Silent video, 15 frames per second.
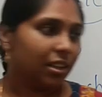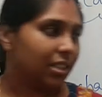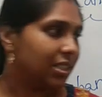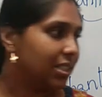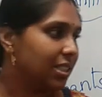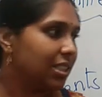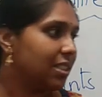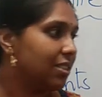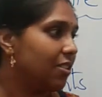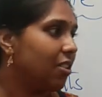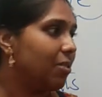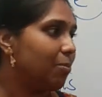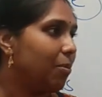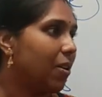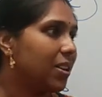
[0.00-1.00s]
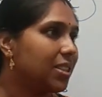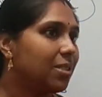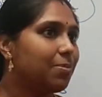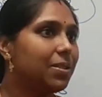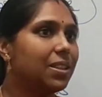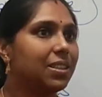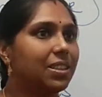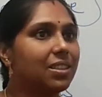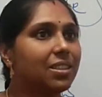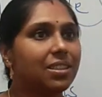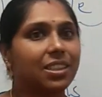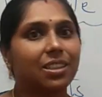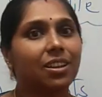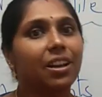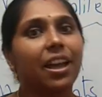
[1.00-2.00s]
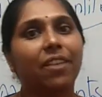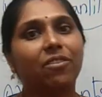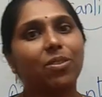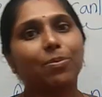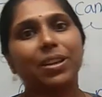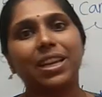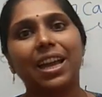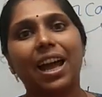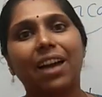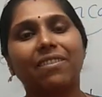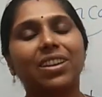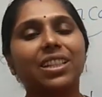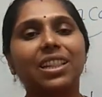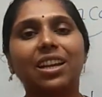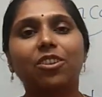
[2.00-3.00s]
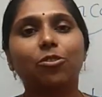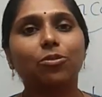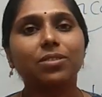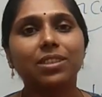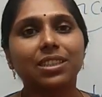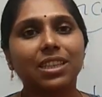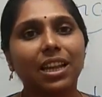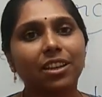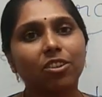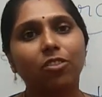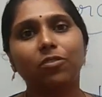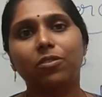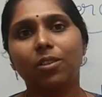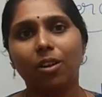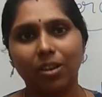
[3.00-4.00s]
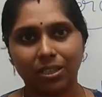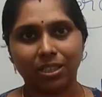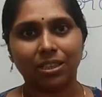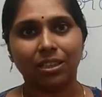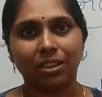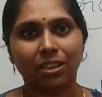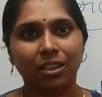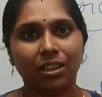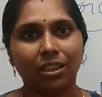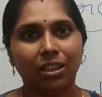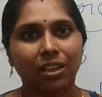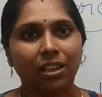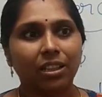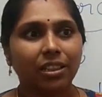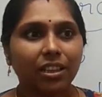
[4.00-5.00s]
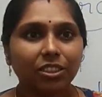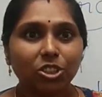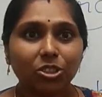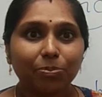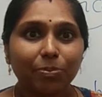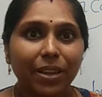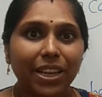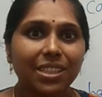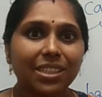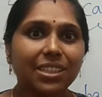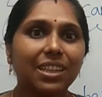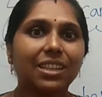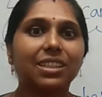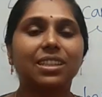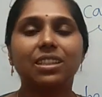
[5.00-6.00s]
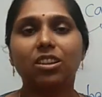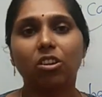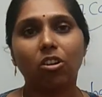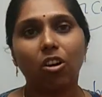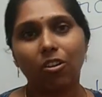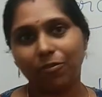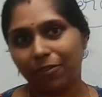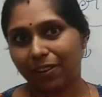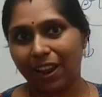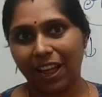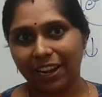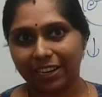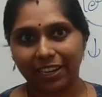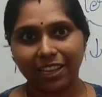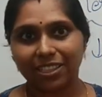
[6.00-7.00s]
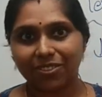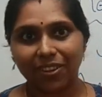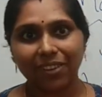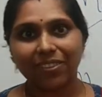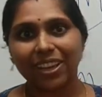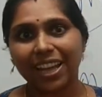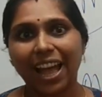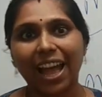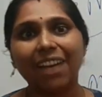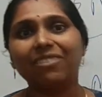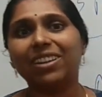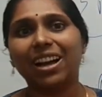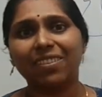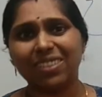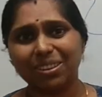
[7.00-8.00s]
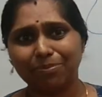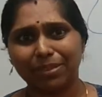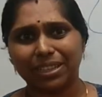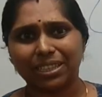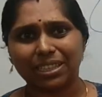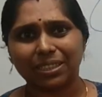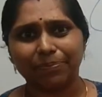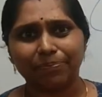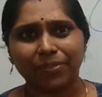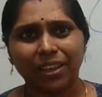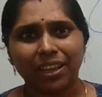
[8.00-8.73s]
It's just not possible just everybody having their own set of laws. There should be a certain law of land. That's why we have governments.